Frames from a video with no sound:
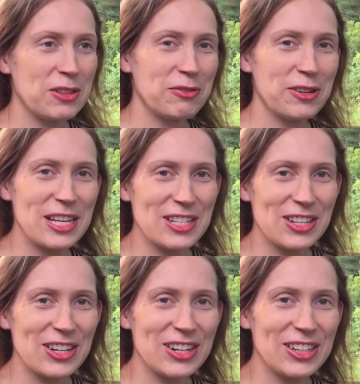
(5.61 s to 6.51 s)
in the
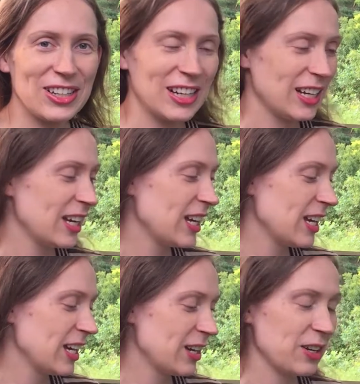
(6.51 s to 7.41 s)
freezer.
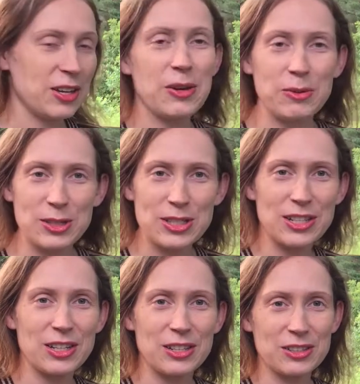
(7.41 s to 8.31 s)
It was
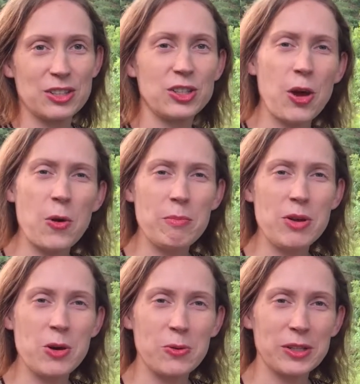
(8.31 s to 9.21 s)
goat
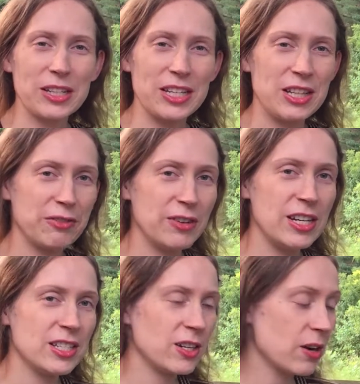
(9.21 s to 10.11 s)
milk in the
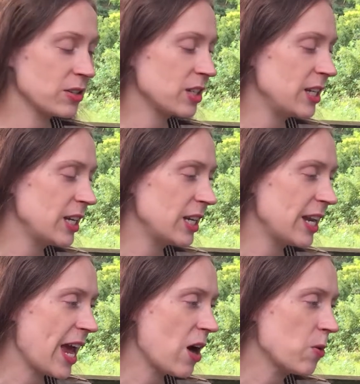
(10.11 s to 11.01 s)
freezer. I was cleaning
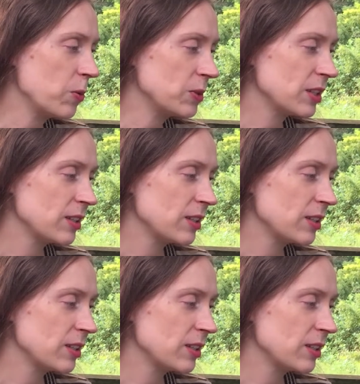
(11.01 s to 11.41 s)
it out.